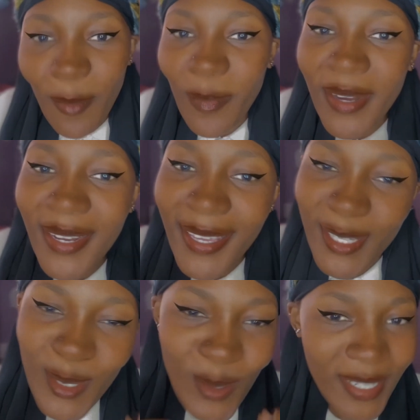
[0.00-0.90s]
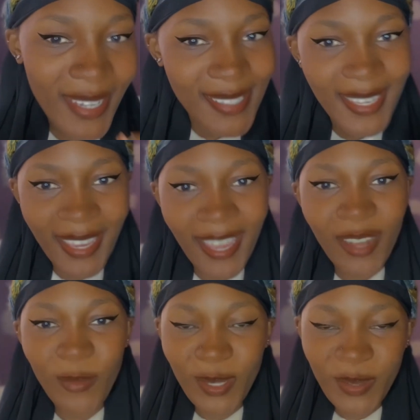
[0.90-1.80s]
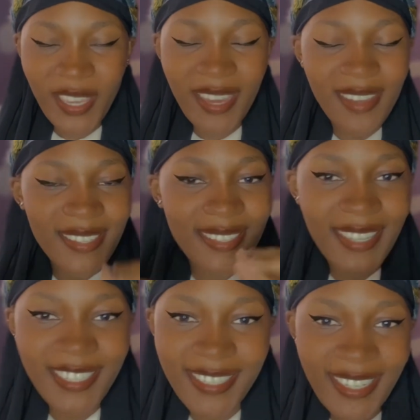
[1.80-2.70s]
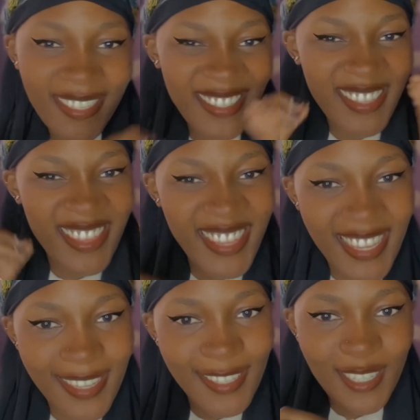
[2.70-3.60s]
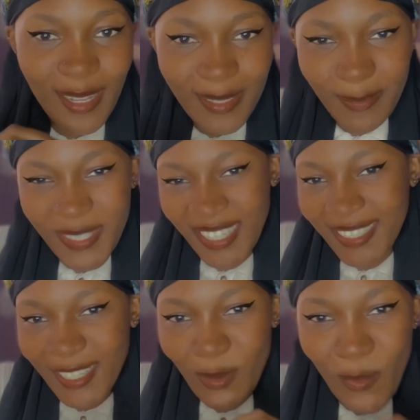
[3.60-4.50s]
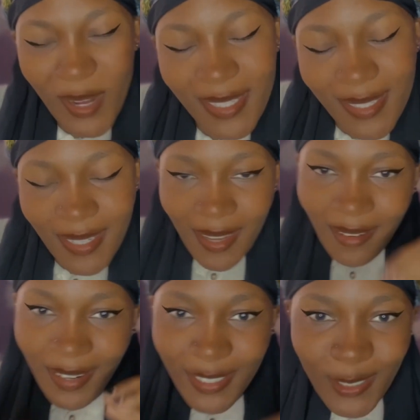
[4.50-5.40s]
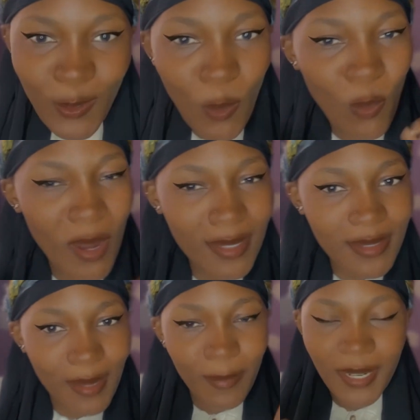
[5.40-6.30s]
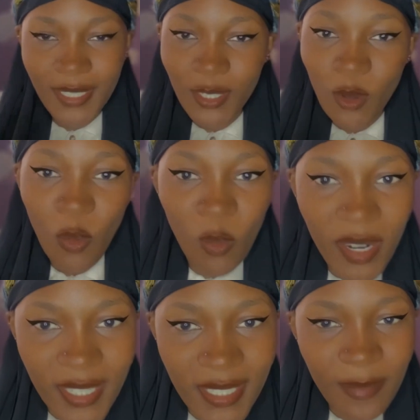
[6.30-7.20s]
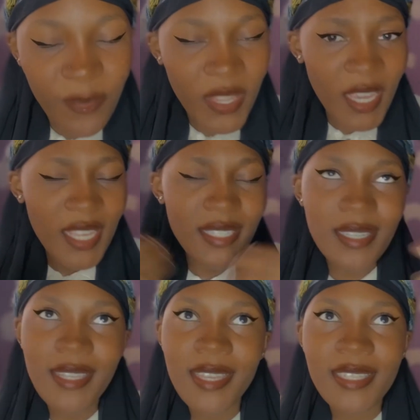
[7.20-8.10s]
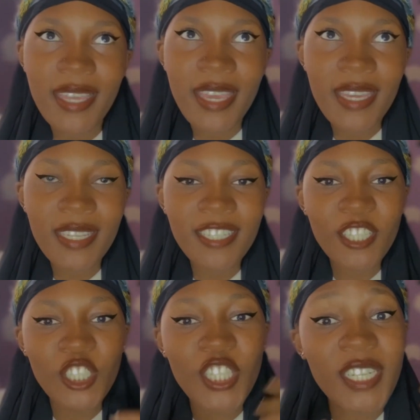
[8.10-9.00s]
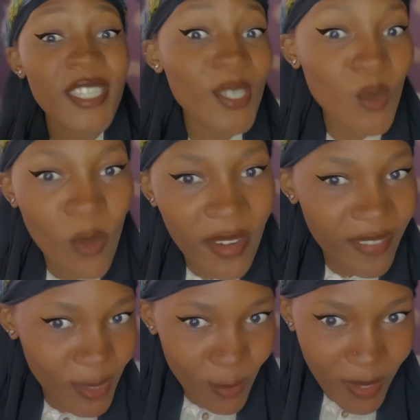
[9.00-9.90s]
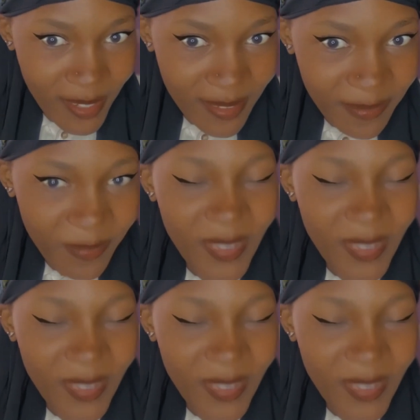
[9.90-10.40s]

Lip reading: Please don't get scared when you hear section things, subsection what, article what, sub-article what. It's just like saying Genesis 1 verse 1.